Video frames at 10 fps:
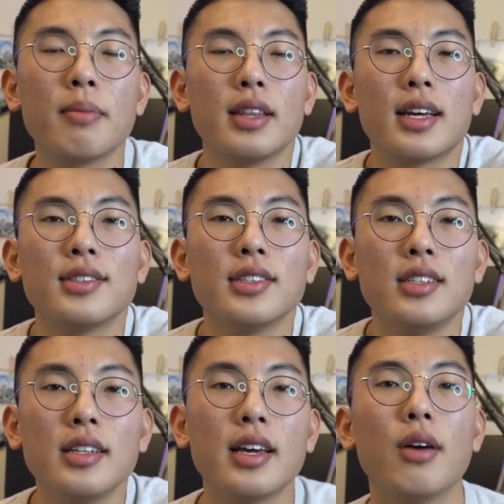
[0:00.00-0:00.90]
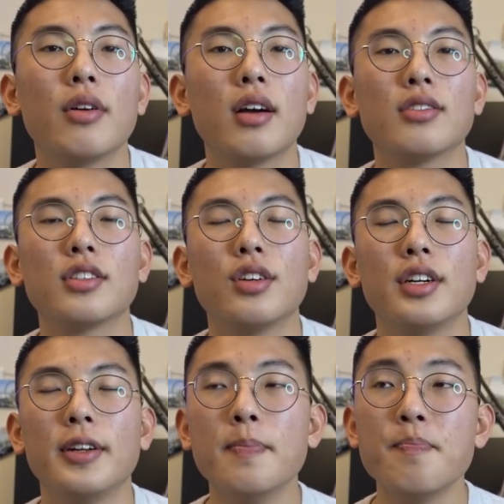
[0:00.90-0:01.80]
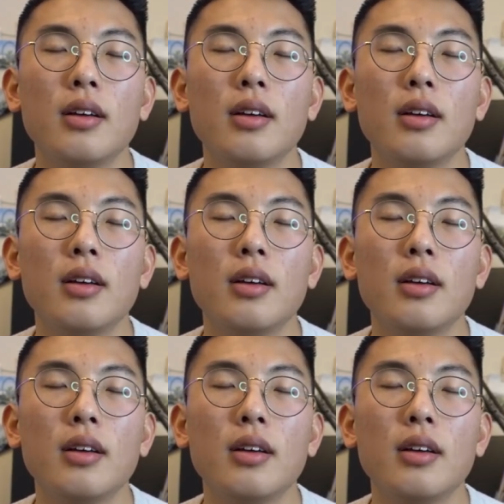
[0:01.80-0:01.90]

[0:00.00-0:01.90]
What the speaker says: I mean, that's literally how it got started.